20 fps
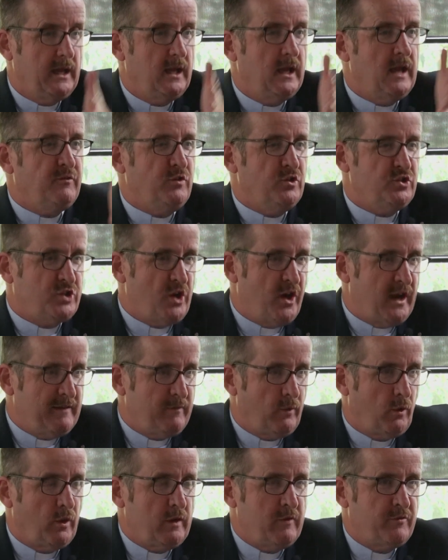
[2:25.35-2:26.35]
if you don't have
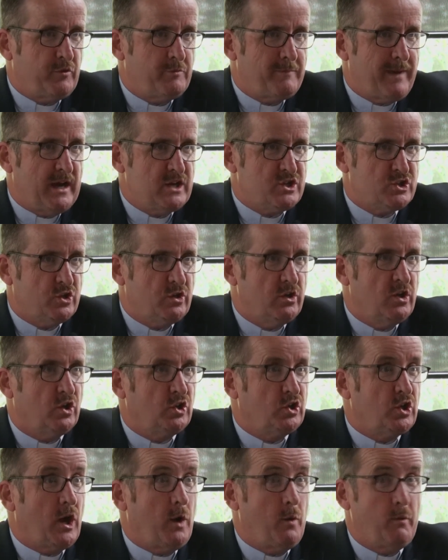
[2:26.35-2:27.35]
all the information,
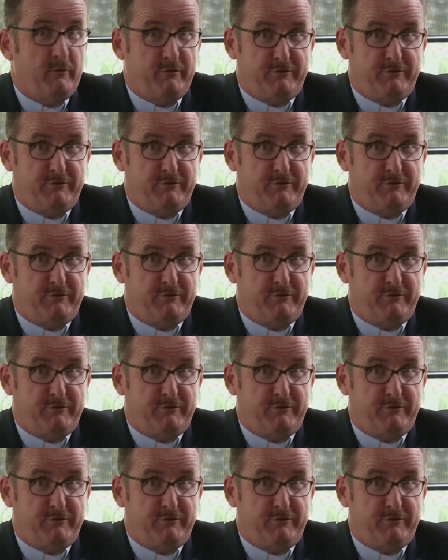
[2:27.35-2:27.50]
go and